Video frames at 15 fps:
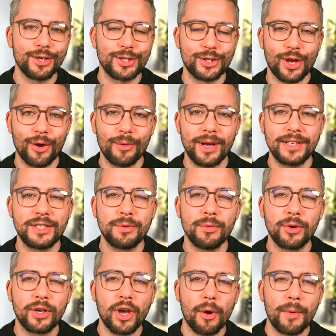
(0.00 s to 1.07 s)
so as it will
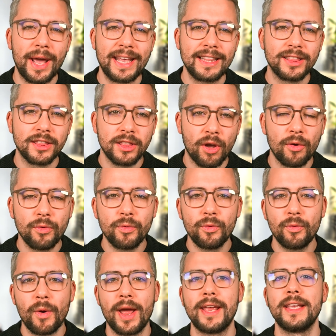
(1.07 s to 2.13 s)
go a long
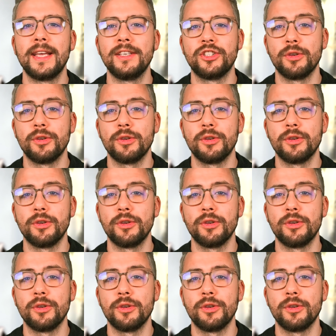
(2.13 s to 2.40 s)
way in